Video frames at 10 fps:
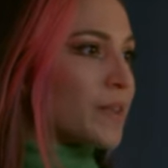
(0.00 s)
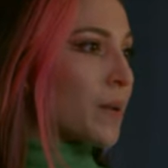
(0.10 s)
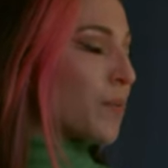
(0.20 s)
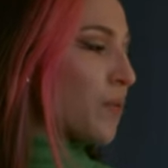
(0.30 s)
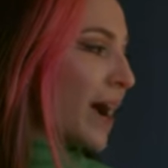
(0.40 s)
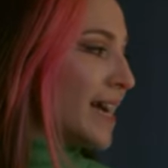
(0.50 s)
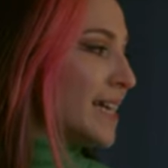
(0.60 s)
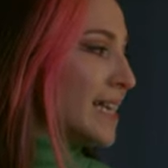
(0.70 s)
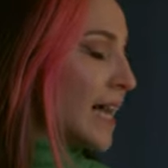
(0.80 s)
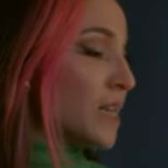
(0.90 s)
from their
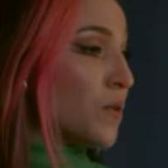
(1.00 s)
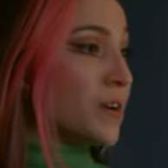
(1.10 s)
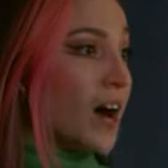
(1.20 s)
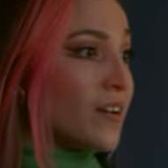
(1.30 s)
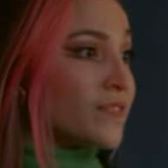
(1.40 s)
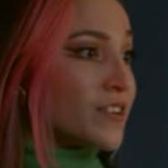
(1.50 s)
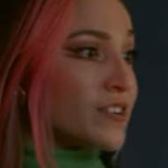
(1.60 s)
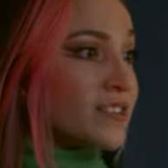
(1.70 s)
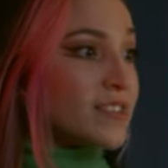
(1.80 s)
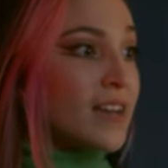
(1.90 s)
bright yellow
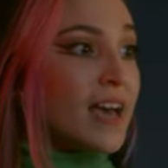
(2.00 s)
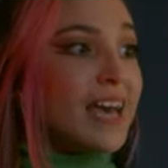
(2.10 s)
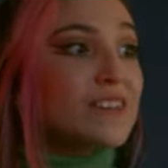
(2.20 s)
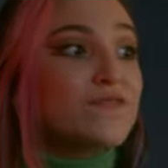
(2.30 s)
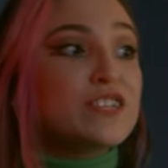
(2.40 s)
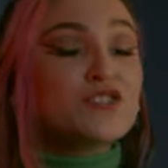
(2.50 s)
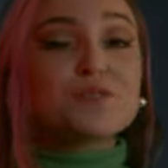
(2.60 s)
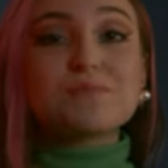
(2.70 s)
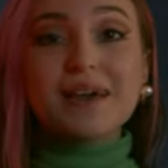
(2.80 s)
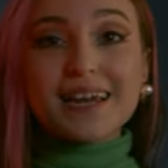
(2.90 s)
covers and
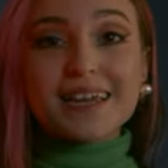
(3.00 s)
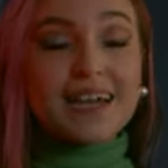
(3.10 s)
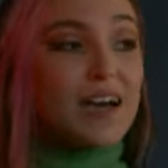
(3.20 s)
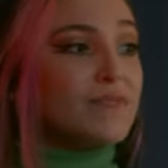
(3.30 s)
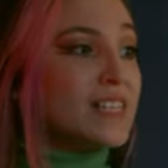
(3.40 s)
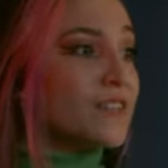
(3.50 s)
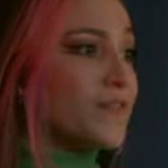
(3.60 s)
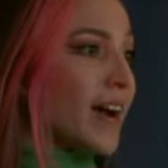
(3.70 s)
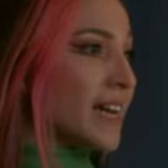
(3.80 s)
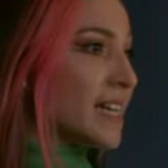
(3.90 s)
featured many of the
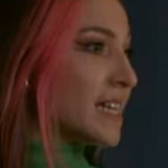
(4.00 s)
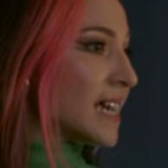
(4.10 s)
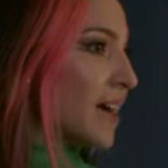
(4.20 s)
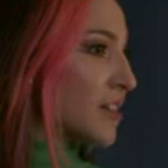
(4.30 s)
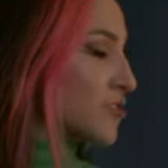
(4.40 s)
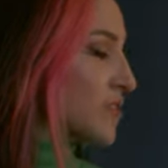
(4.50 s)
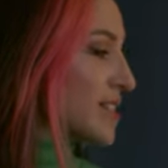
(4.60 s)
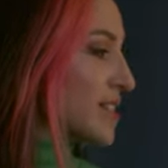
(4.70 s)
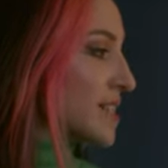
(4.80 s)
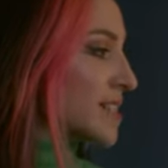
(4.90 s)
defining
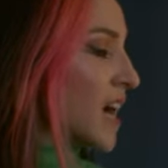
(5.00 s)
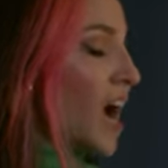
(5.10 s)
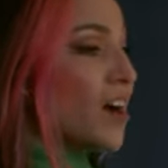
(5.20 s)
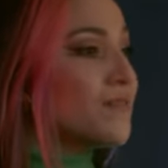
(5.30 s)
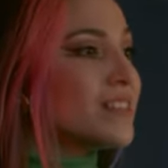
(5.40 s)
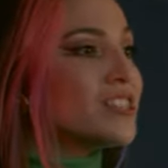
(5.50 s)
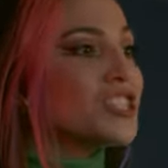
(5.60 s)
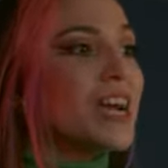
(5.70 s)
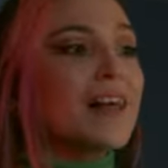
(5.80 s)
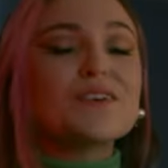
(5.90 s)
characteristics of the
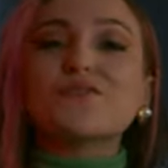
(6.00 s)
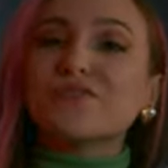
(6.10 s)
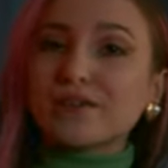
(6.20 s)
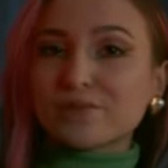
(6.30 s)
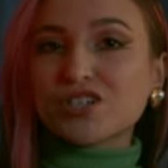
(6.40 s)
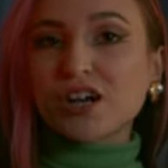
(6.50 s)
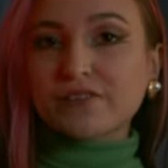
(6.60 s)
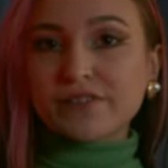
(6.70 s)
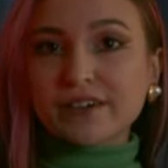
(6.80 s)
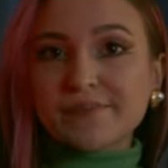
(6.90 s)
giallo film
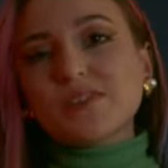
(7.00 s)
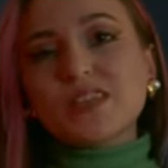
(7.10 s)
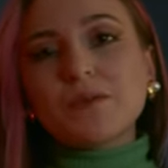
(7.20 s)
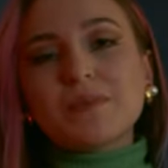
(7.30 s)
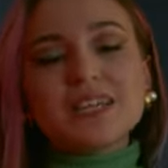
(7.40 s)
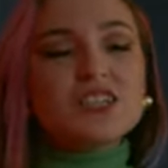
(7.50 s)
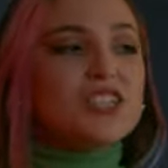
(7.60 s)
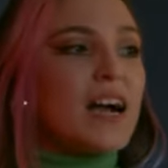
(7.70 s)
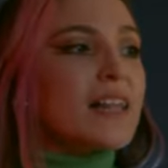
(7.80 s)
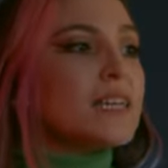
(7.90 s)
genre. Even though many
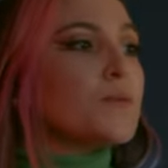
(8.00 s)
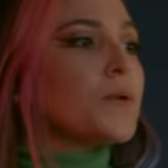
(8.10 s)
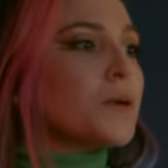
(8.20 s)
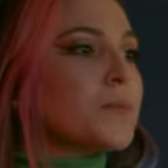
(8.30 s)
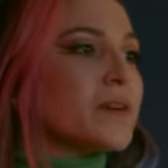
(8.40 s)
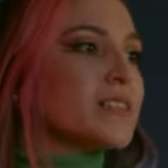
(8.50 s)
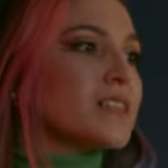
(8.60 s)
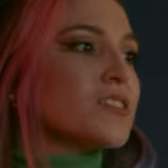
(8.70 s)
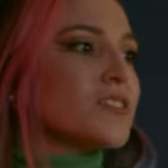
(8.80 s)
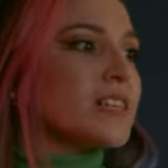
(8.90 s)
gialli were
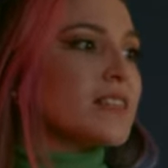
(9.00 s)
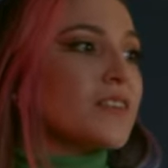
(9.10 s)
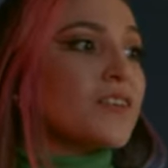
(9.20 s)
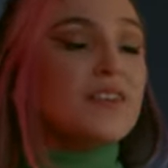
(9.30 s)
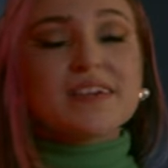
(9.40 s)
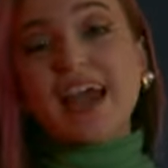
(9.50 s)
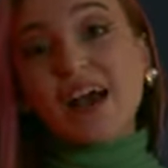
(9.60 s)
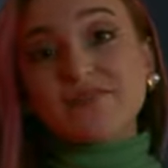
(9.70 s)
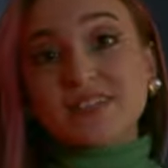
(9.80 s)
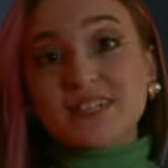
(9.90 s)
printed during the early
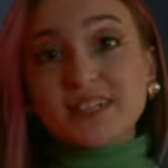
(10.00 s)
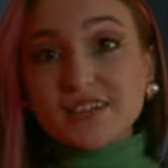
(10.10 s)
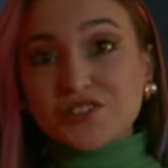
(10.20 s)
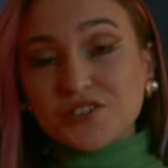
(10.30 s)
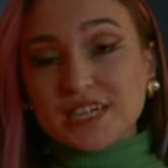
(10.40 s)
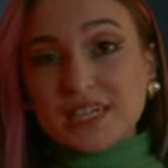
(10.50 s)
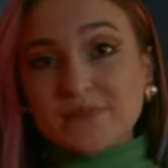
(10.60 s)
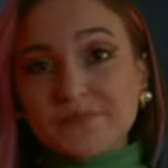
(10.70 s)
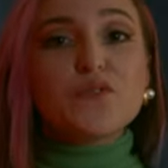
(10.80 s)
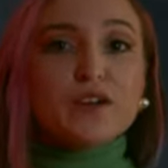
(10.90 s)
half of the century,
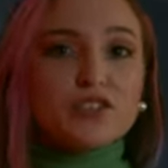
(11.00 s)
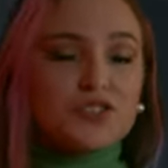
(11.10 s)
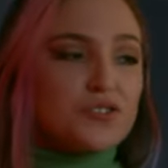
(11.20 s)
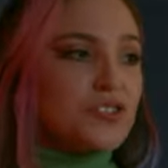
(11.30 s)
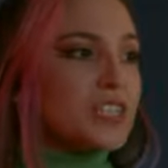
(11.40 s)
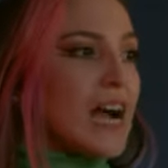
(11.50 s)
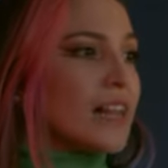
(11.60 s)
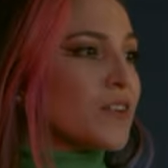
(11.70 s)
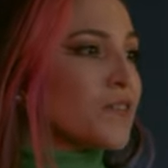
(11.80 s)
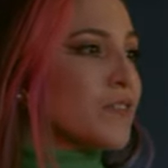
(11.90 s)
the first true
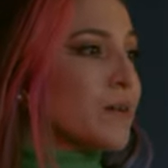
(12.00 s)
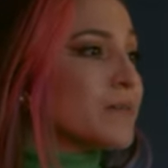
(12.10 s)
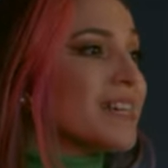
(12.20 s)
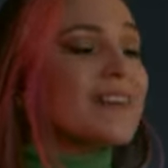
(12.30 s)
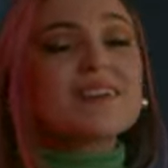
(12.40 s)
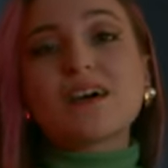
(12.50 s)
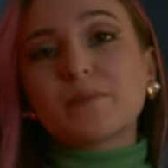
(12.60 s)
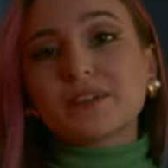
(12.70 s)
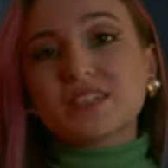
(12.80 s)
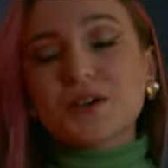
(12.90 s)
giallo film didn't
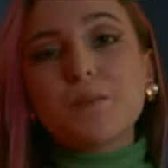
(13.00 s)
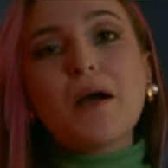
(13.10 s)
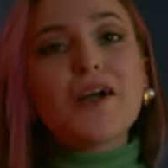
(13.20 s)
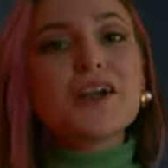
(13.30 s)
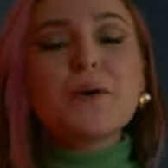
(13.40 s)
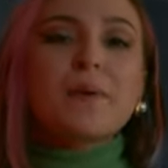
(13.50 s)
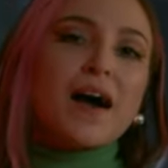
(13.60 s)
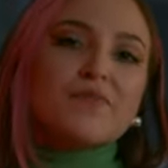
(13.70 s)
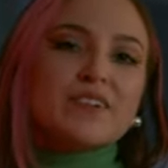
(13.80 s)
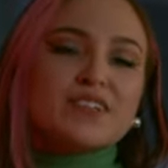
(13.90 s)
come until Mario
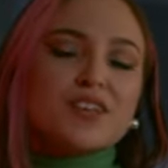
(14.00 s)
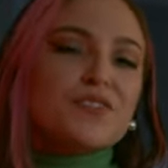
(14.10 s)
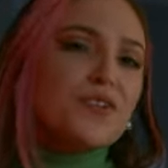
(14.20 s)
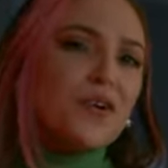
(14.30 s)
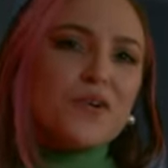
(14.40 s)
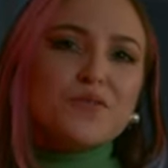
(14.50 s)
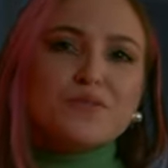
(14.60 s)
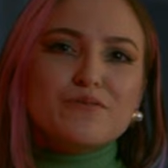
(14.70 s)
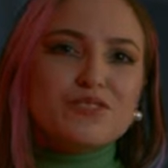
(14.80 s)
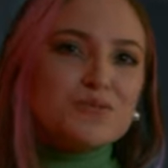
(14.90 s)
Bava's The Girl
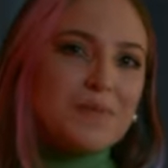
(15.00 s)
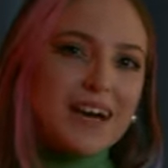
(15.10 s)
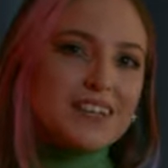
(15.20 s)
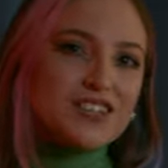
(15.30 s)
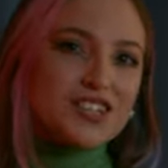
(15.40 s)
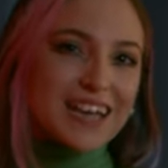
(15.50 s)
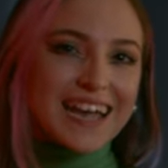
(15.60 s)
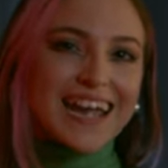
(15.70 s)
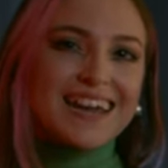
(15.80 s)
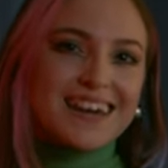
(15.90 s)
Who Knew Too Much
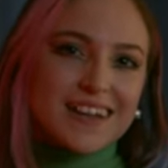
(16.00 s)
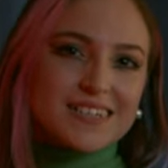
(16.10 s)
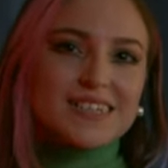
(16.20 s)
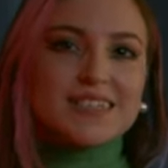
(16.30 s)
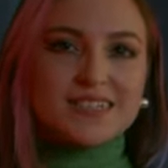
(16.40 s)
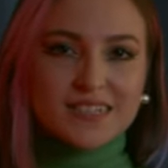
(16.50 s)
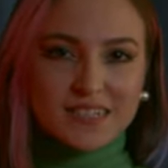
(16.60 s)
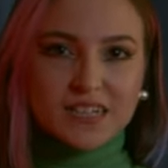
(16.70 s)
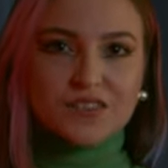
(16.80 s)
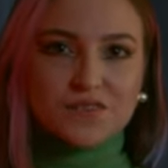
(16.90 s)
in
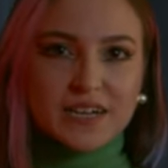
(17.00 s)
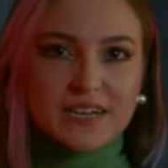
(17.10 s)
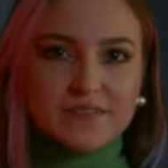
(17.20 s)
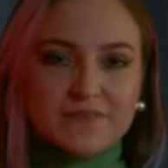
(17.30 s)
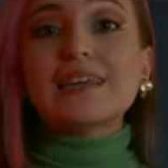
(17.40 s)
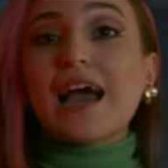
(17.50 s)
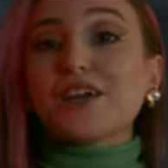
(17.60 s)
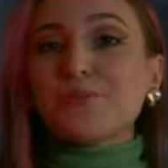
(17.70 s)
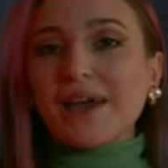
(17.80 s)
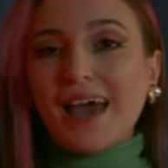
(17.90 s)
1963. Now
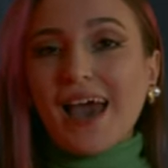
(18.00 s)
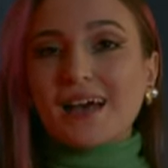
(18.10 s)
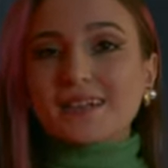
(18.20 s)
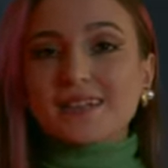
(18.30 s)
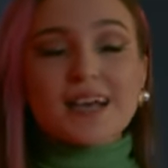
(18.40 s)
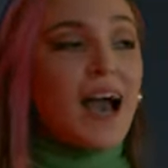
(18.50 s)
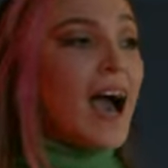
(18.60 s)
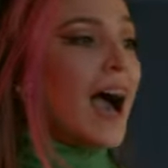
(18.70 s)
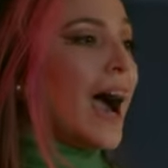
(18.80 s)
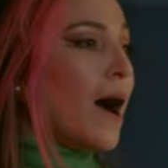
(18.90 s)
you may ask,
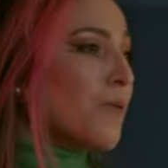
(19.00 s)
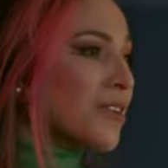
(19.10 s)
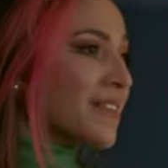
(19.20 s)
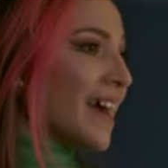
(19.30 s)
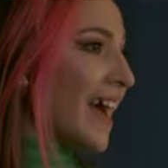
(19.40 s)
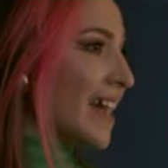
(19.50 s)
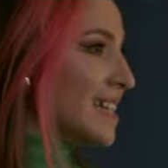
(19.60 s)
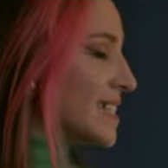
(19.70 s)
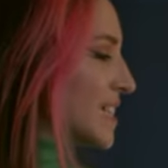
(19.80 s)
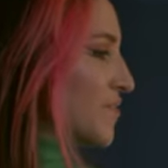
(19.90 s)
how are they
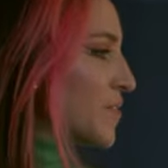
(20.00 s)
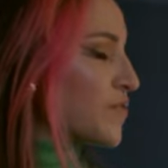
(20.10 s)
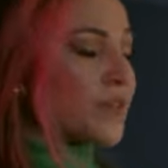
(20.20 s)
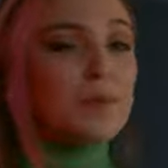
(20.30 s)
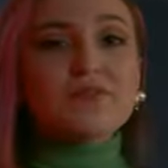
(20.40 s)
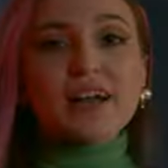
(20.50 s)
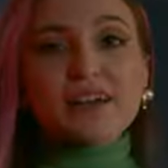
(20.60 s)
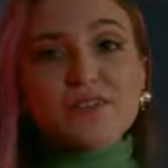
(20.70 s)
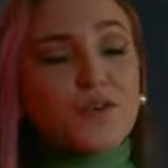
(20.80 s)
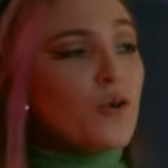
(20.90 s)
any different from a
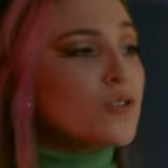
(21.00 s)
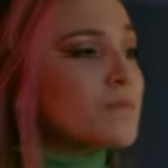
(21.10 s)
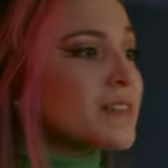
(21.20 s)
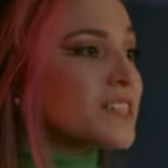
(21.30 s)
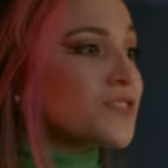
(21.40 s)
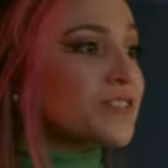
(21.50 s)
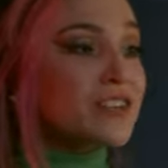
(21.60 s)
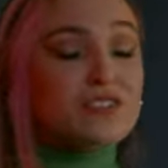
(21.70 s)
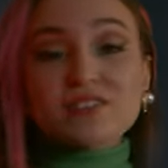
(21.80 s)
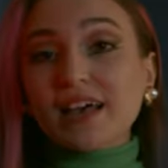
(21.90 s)
regular old
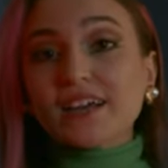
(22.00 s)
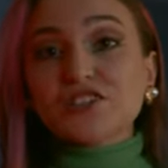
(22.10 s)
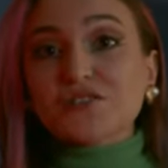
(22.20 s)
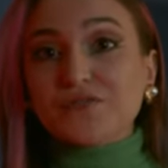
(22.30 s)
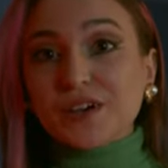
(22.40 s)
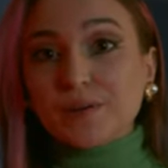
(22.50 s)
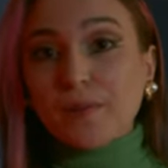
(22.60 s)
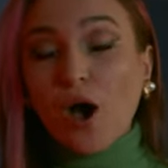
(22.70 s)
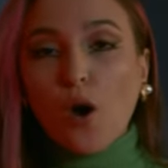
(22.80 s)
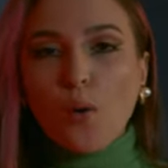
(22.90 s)
mystery or slasher
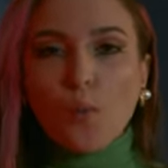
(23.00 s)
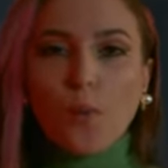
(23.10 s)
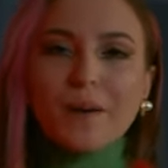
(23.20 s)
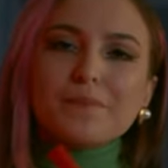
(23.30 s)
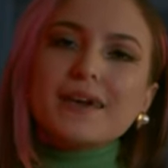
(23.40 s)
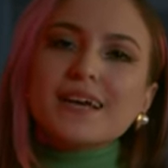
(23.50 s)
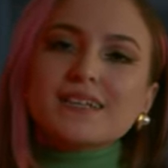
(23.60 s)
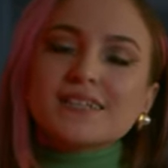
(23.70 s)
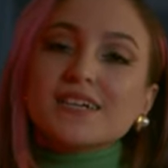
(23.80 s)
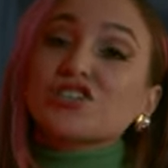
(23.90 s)
film? What
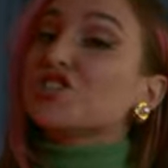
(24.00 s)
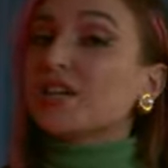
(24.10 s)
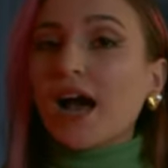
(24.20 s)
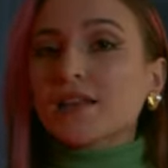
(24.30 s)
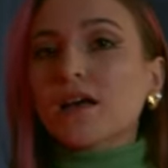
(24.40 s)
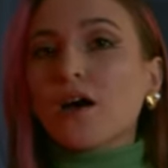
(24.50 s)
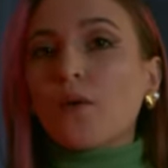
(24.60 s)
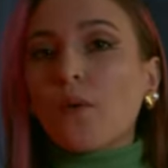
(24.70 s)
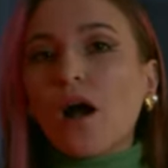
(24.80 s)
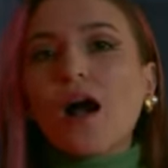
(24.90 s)
makes a
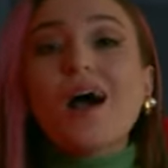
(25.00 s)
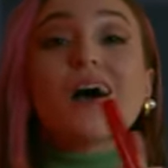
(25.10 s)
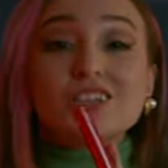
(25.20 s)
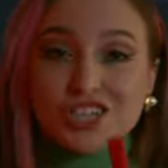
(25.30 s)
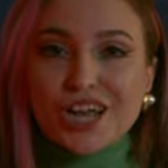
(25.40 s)
giallo a